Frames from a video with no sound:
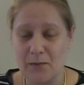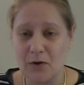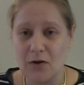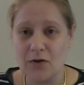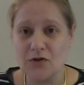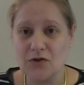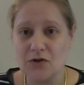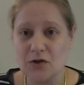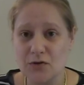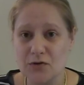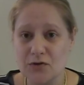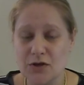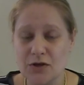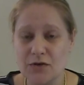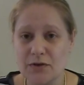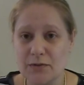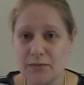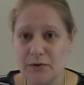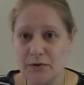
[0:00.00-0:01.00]
also
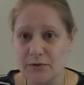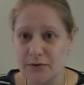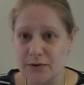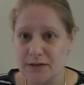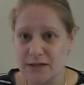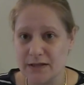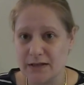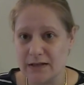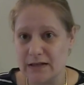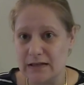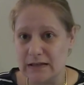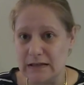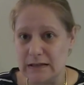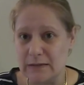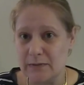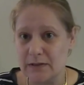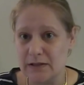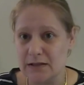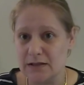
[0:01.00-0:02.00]
slowly progressing a little
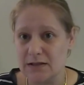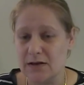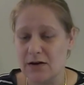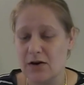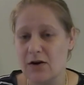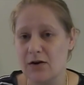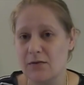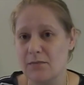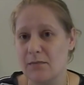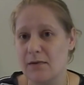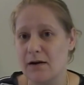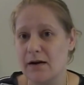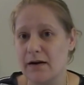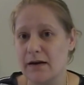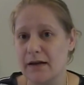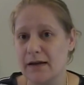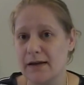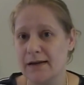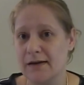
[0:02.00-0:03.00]
bit on
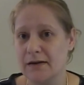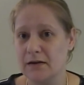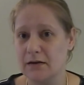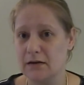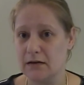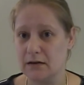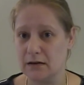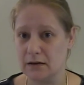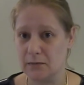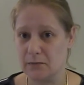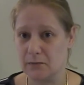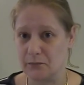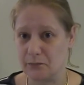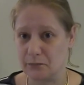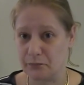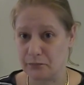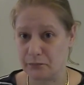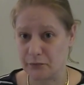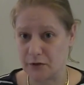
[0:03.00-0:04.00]
my
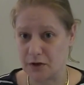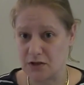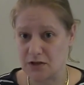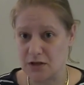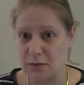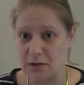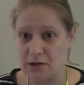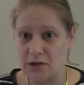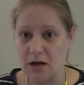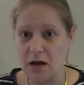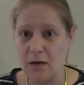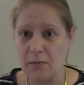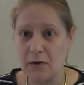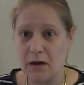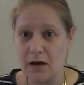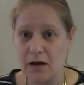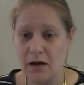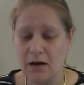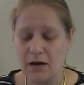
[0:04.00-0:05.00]
summer top,
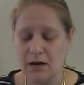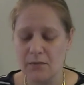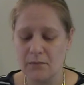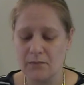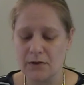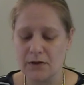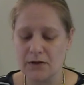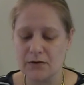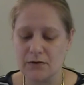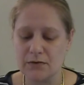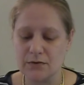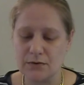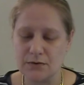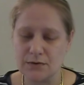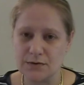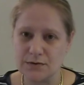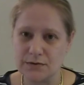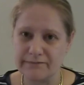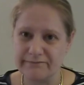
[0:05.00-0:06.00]

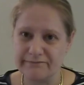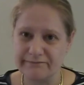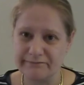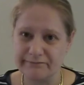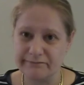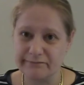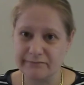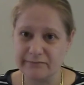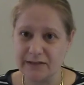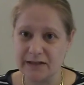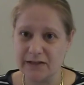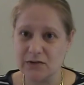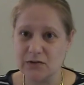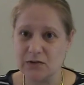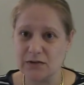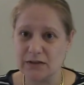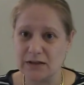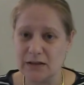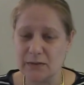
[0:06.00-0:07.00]
because I
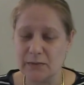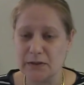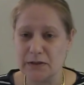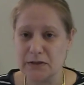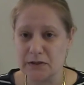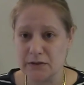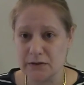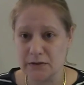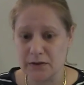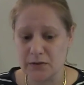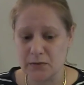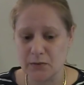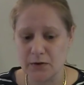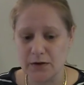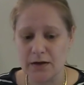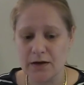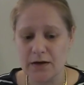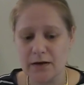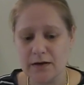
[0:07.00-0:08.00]
couldn't help not
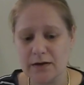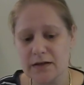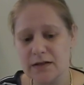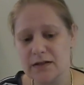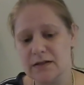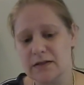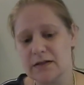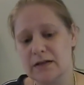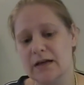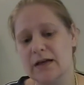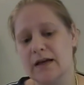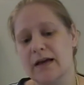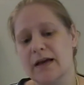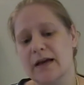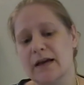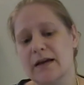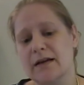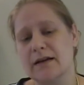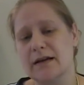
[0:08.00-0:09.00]
working on it,
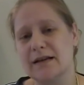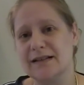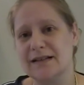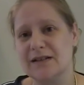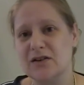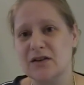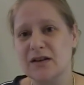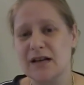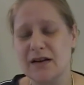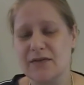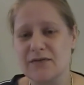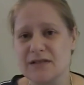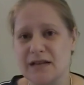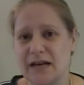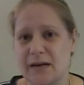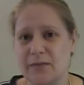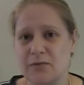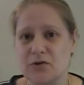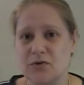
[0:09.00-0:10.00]
and I did not have
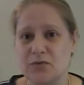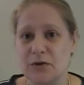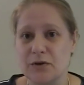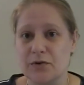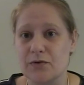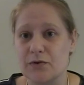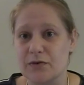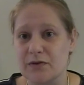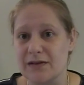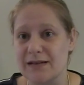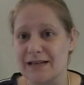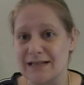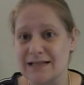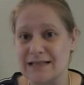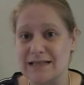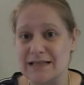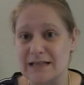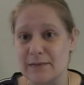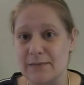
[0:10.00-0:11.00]
time to record the next
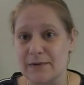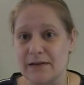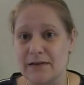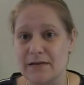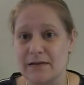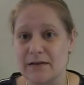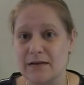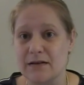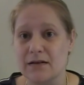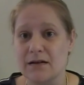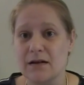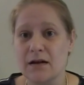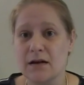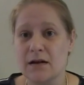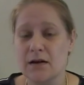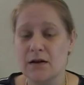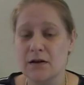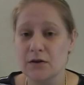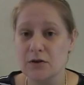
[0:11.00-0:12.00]
step in the
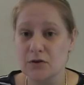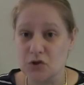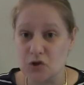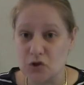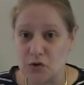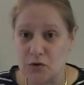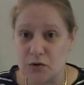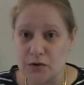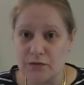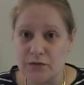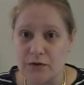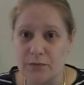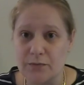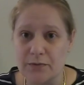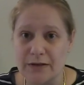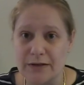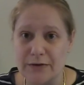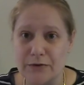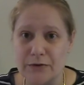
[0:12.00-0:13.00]
tutorial for the
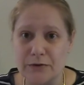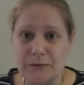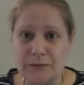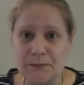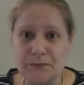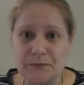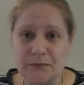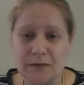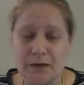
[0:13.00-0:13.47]
Bolero.